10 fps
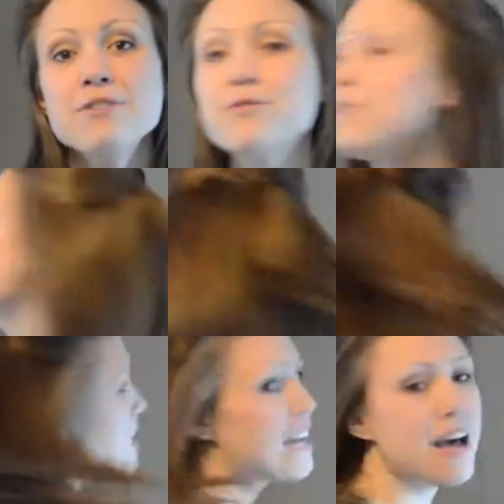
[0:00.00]
Feel,
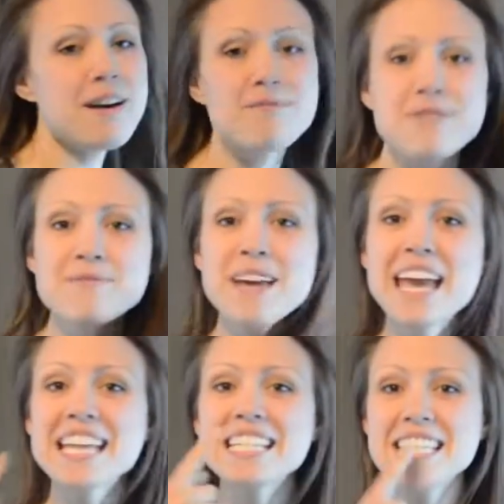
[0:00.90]
become,
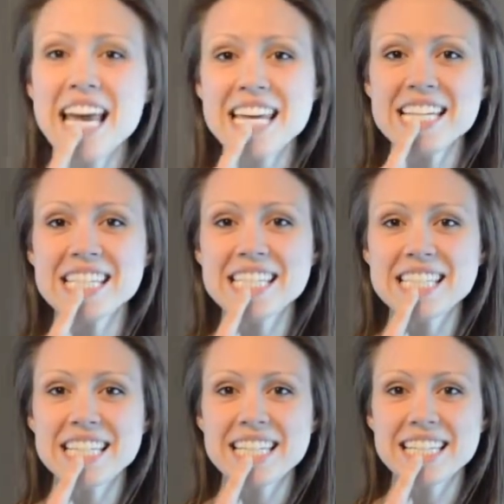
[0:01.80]
remain,
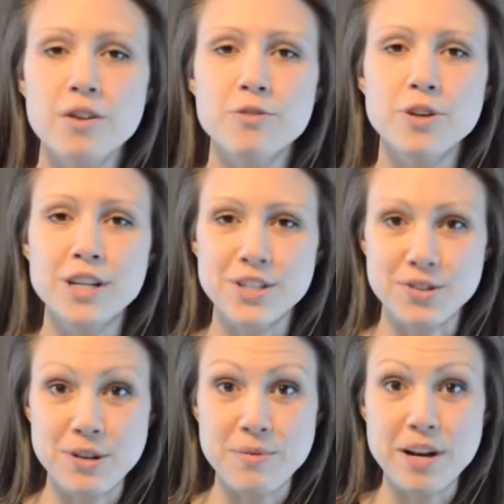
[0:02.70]
taste. For
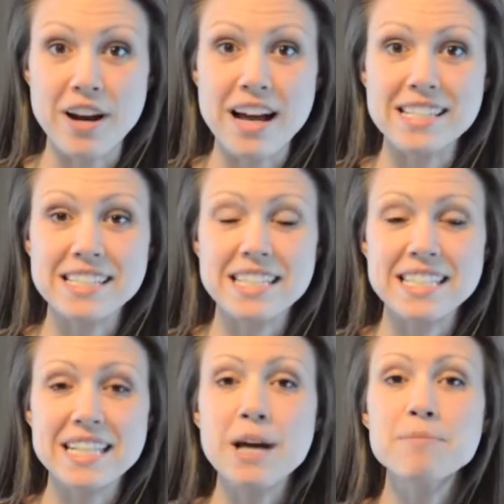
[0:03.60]
history, we are asked,
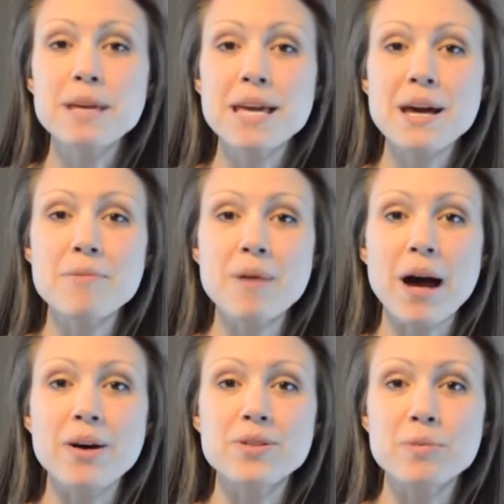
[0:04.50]
tell me
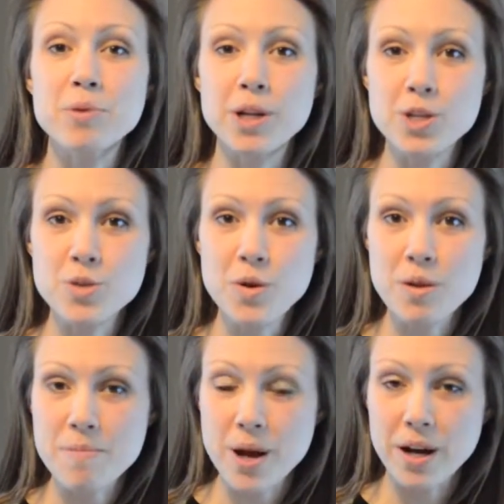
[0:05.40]
about the British North
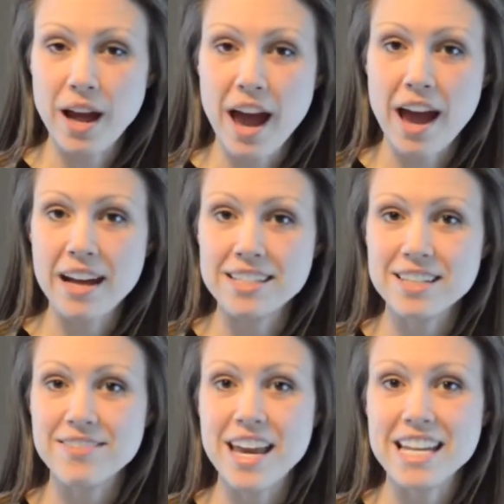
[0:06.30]
America Act
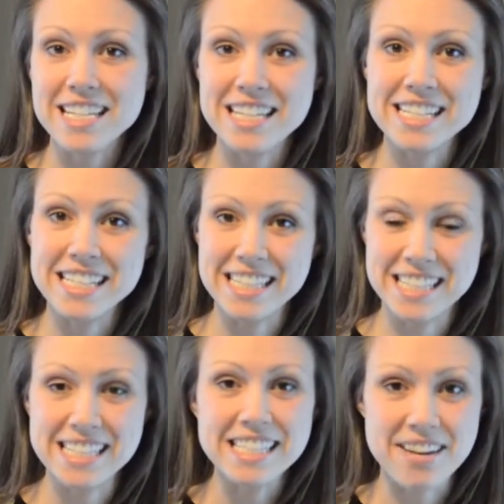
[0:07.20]
of
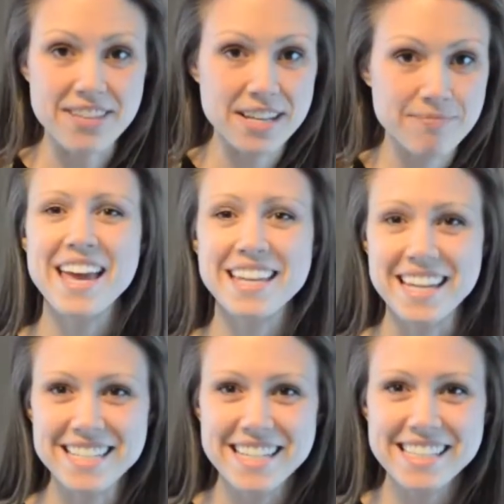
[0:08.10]
1867. In
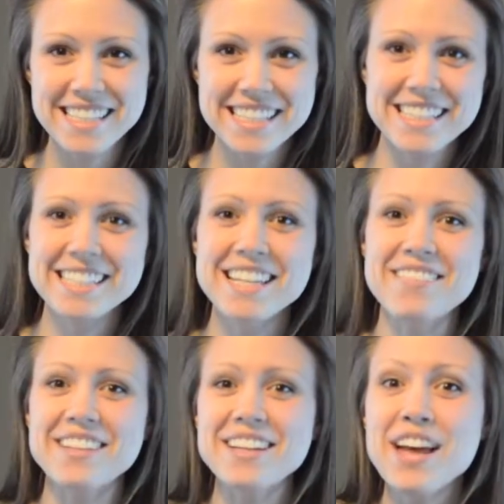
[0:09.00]

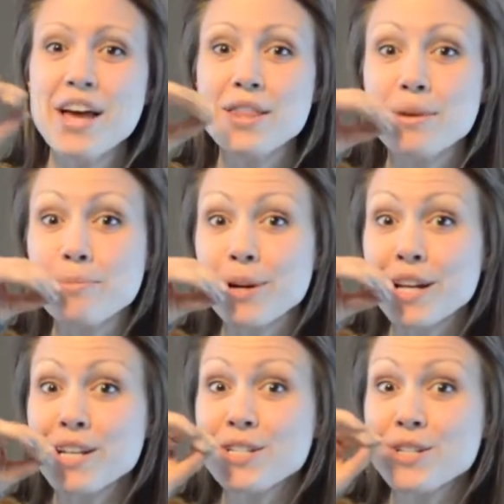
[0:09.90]
1867, the
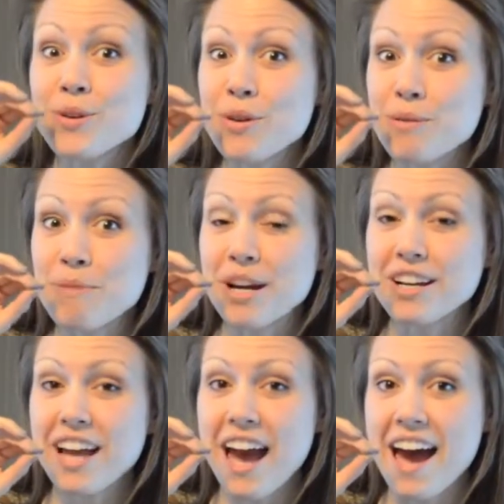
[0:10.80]
British North
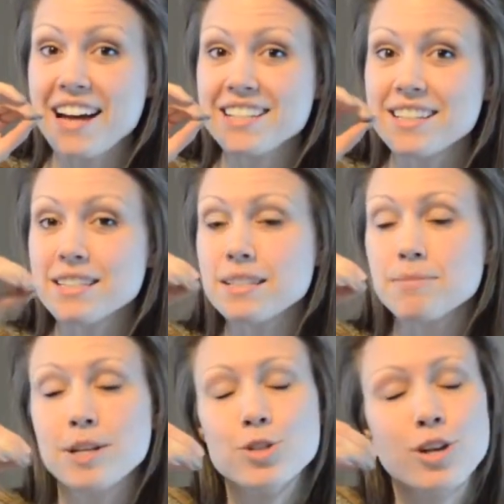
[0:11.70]
America Act, this is
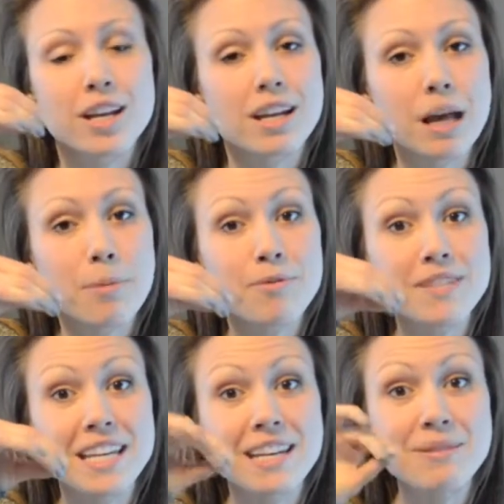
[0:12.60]
me drinking a cup of
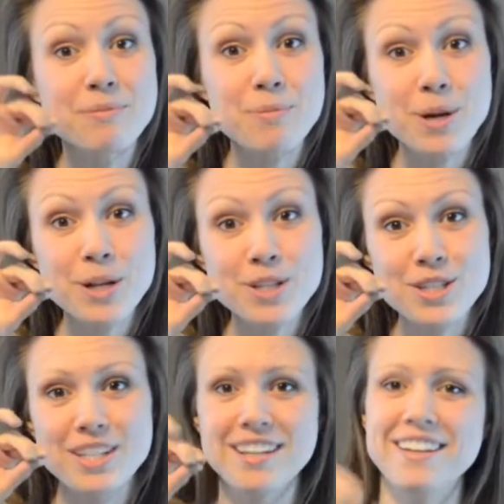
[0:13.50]
tea,
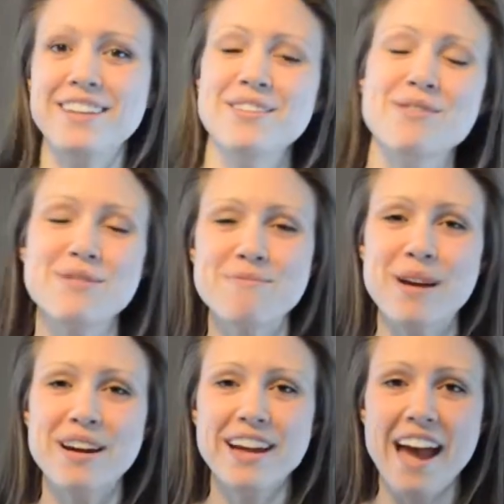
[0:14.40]
British North
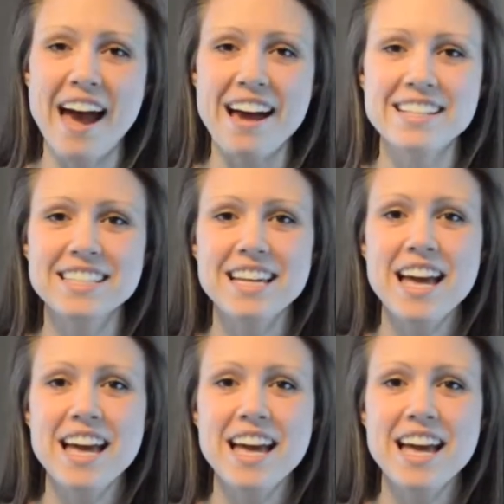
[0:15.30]
America Act,